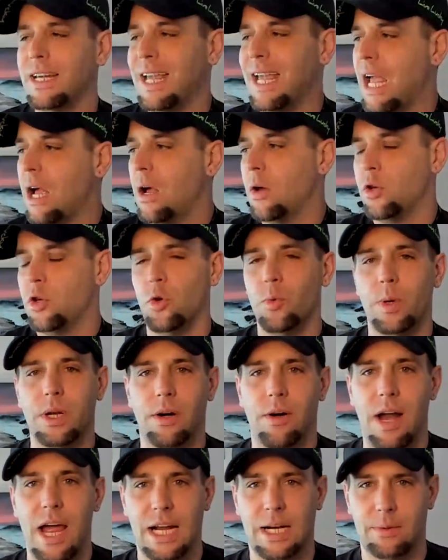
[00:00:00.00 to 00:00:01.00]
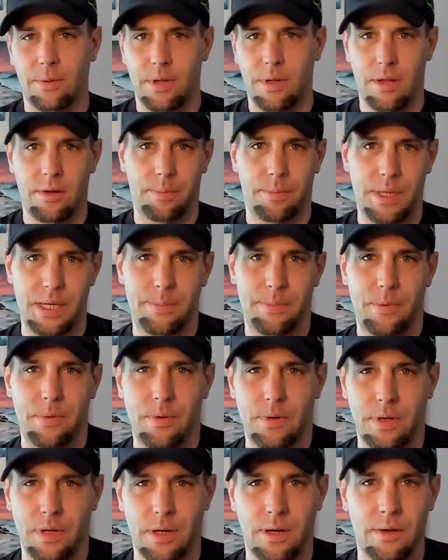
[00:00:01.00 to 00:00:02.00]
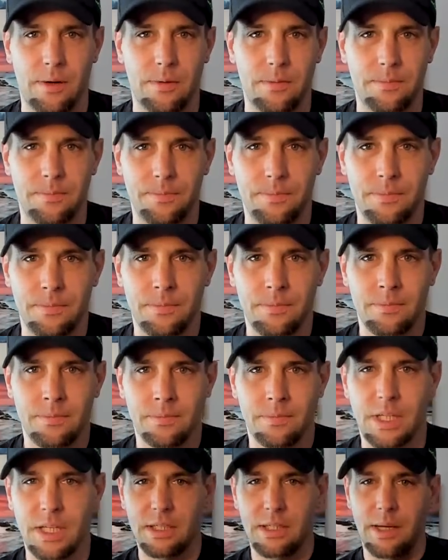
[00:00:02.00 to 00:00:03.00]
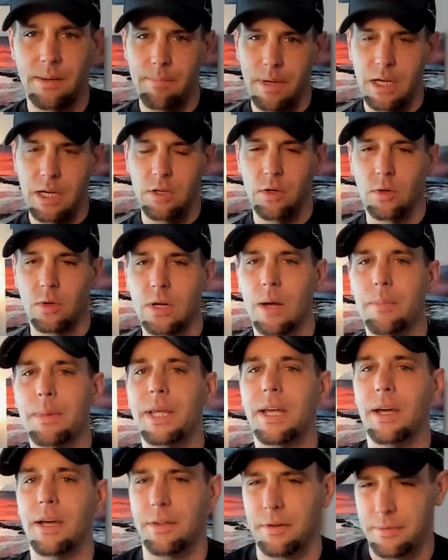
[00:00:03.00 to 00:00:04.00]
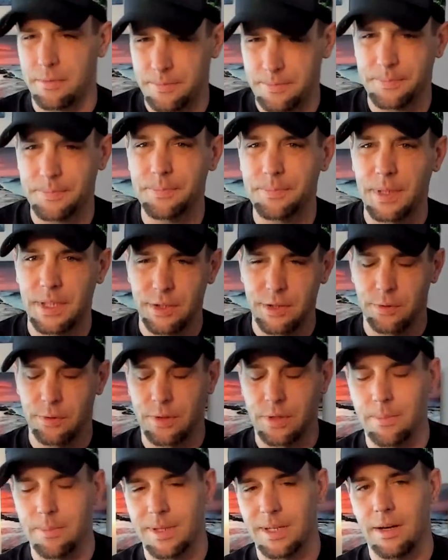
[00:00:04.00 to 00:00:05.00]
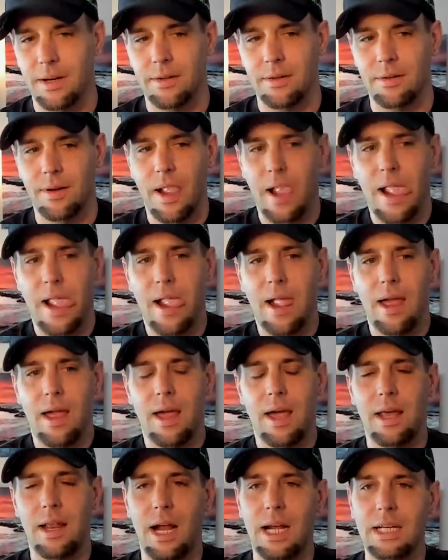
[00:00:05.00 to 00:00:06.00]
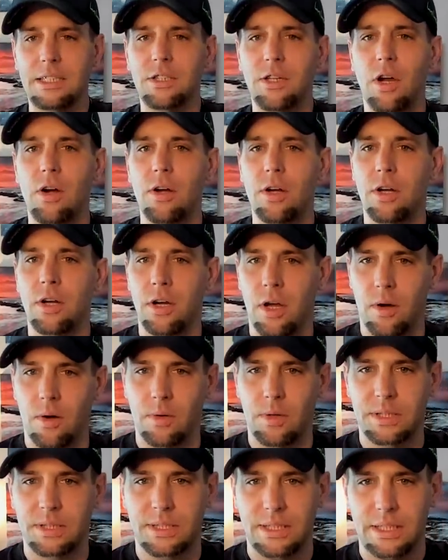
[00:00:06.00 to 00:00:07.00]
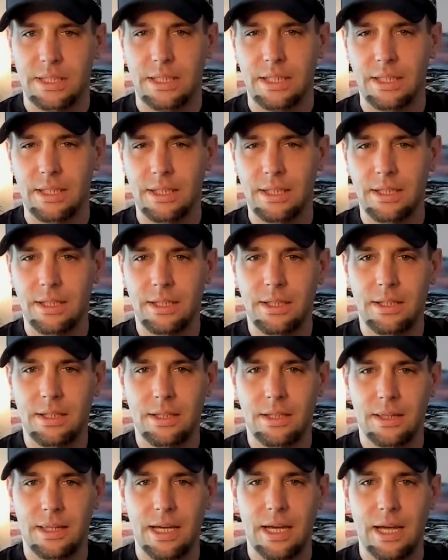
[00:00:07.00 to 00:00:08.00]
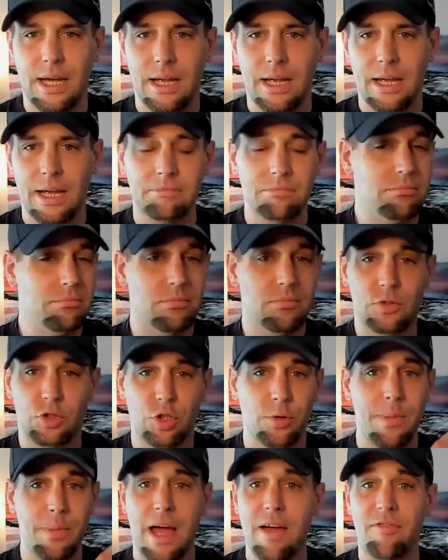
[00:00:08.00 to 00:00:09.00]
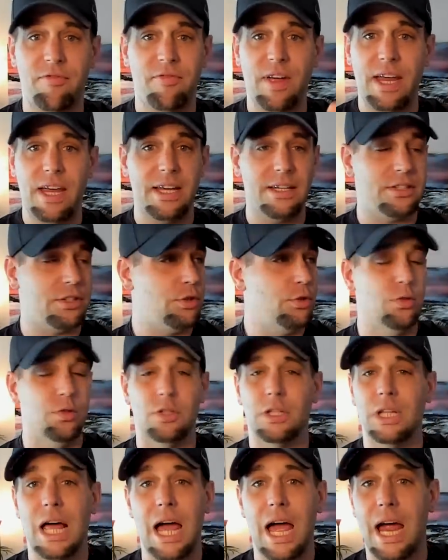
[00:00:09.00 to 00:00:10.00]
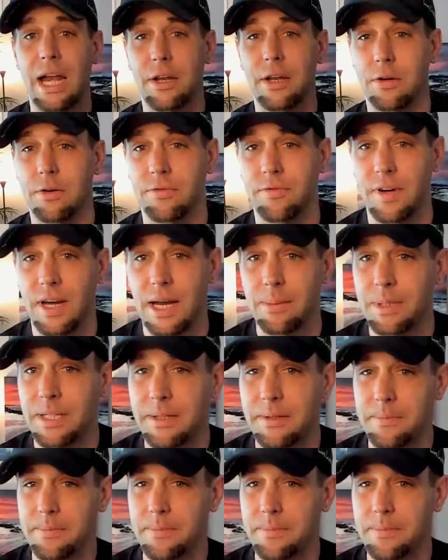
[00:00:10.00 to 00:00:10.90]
how you interact with other people, you know? Because me and you come together. And I start noticing that to my face, you'll lie to your family.